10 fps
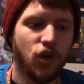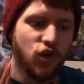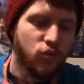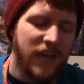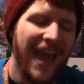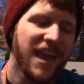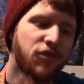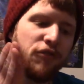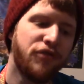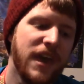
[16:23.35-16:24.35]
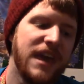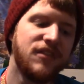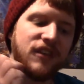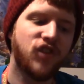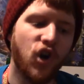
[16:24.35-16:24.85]
You take the thing
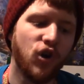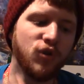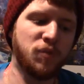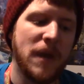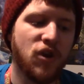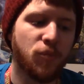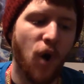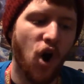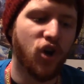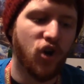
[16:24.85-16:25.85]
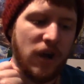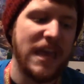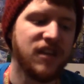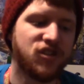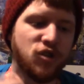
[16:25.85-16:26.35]
that turns Peter Parker
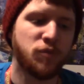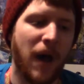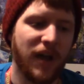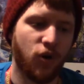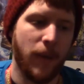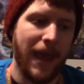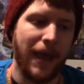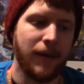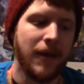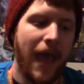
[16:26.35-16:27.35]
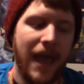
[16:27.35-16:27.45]
into Spider-Man,